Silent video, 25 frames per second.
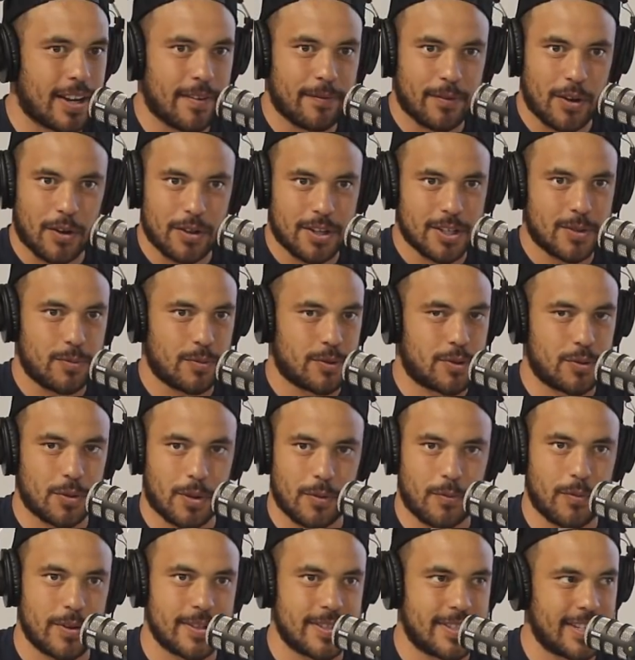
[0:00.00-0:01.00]
and they've got this sort
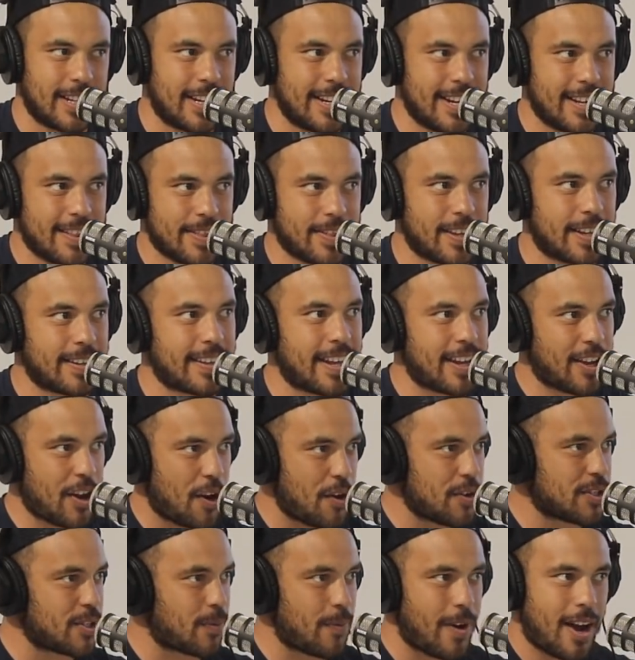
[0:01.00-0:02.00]
of resilient thing that
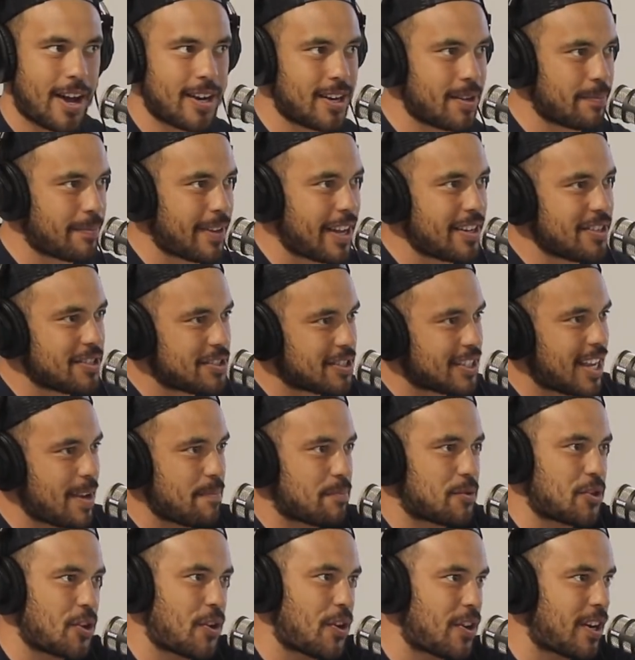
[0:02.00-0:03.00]
goes around them. They just
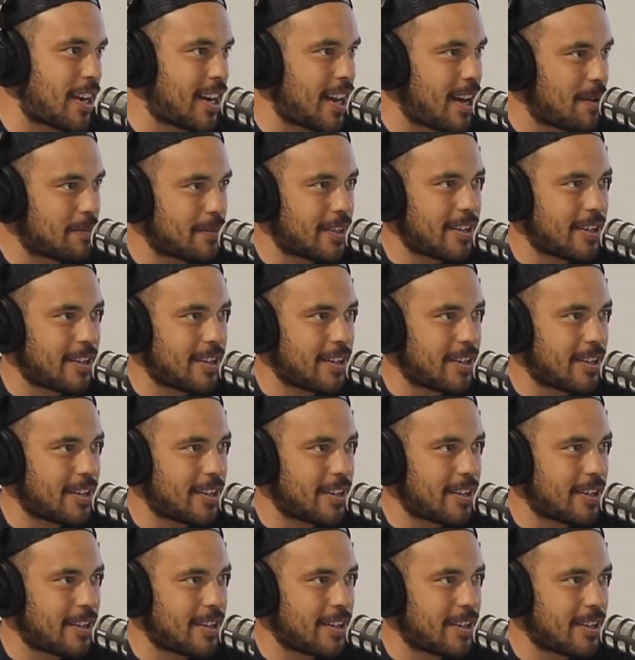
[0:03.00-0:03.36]
keep turning up.